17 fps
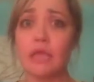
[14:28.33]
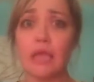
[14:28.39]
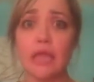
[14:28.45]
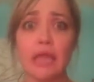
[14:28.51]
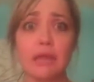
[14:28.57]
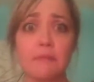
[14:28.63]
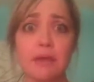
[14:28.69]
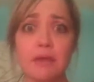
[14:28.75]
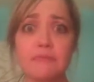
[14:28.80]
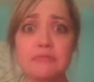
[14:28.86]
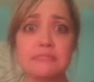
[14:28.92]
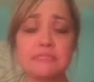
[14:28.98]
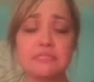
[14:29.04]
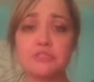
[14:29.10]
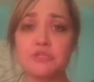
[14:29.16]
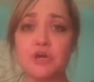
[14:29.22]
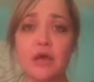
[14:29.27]
And my
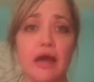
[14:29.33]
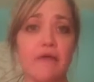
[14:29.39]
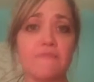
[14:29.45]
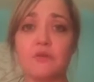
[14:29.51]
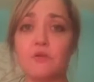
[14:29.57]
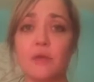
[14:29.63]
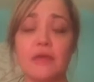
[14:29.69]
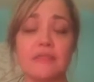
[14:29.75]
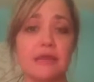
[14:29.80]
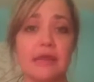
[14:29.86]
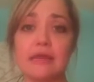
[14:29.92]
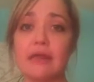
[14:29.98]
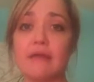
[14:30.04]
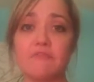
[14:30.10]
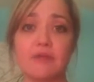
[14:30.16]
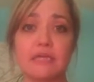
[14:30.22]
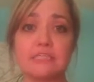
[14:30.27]
business took off in a way that I
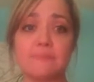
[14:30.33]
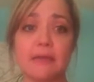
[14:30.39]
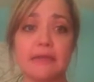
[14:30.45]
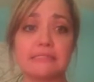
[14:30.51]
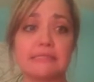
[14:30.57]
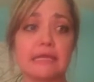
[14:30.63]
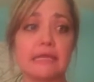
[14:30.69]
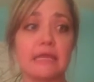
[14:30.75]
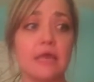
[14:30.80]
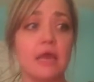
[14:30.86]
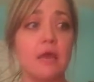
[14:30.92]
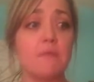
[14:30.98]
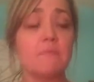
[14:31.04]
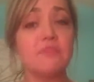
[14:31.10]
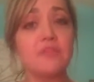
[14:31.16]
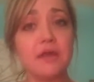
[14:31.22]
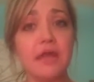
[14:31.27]
never expected.
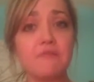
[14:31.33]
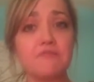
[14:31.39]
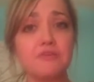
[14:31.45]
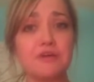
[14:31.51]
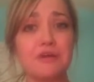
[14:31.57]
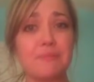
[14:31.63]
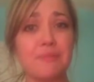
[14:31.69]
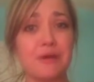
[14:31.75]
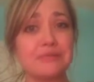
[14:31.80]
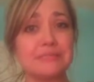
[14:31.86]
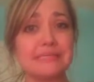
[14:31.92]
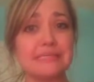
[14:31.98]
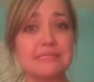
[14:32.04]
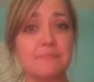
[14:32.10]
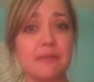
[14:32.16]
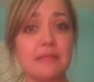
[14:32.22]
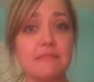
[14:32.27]
But then after about
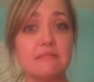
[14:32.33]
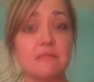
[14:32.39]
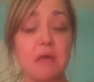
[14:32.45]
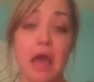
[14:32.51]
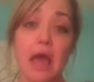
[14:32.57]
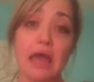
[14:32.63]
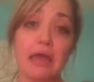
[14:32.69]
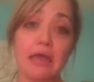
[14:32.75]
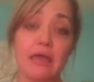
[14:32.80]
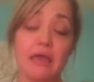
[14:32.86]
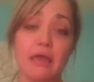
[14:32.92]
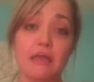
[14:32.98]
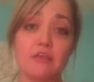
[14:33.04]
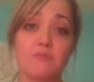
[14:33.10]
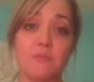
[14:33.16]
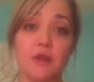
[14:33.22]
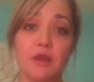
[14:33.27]
6 months, I
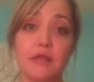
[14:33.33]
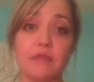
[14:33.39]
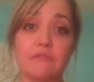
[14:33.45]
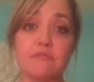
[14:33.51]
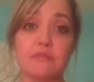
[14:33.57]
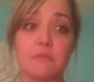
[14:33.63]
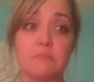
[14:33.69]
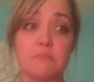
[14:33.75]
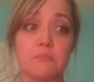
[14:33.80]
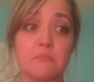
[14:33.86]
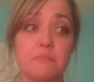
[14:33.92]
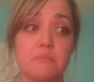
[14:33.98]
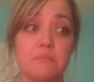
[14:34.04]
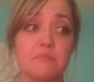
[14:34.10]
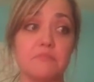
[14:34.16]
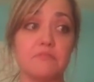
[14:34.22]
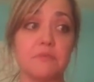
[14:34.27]
experienced some
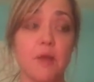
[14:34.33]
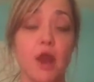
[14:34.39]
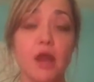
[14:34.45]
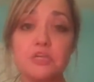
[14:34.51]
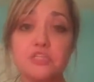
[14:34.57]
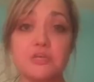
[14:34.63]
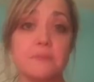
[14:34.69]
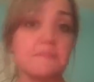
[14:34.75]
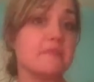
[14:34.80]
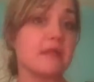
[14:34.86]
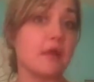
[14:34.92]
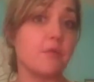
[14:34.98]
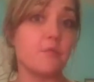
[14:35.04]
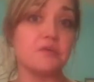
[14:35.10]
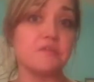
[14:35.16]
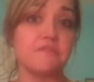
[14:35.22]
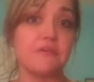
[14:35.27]
hardships that I
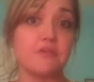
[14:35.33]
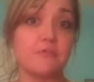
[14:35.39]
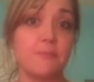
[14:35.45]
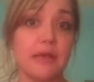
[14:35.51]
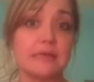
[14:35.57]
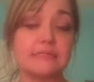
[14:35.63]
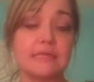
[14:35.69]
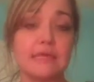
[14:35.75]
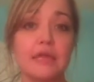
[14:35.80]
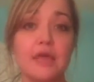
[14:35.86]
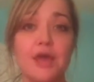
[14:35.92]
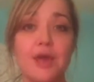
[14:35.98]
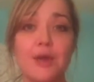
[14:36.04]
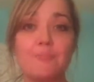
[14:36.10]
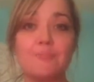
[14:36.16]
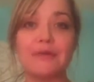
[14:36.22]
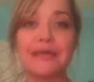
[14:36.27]
wouldn't have expected.
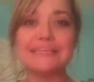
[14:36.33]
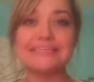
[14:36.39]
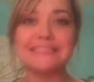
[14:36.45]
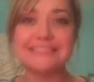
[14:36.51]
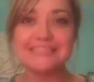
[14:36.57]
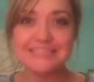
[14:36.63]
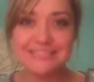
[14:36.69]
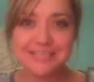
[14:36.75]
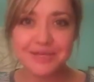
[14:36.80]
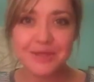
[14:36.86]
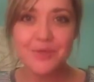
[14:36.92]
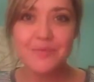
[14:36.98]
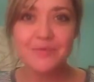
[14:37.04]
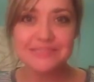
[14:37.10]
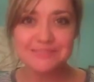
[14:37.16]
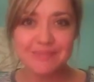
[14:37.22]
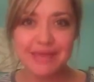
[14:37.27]
But I still
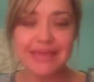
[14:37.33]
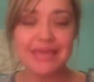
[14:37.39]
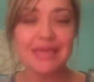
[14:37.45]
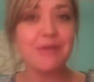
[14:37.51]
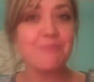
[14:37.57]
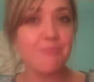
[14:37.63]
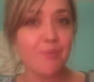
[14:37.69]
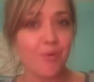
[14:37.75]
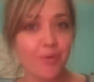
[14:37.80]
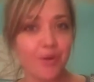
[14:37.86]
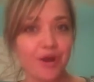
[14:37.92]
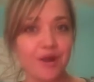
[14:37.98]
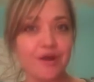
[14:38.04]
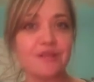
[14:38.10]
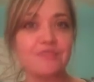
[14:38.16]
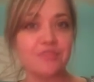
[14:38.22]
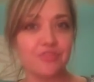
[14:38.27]
was making
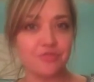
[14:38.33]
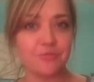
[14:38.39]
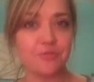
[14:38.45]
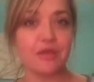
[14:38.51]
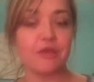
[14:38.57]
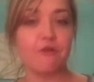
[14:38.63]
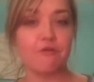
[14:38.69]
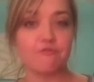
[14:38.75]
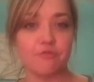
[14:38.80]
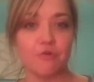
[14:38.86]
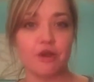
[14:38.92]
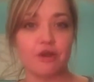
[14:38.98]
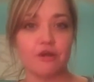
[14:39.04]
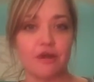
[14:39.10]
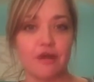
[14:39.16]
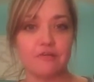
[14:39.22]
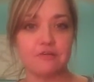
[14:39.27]
more than $300 or
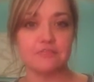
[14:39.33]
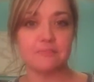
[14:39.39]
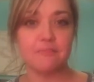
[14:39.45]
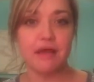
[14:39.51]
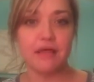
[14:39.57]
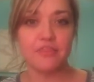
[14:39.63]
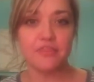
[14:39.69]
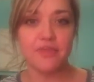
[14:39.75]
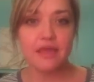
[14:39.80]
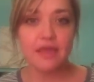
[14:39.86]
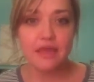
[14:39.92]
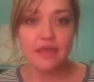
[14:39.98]
$400 a month.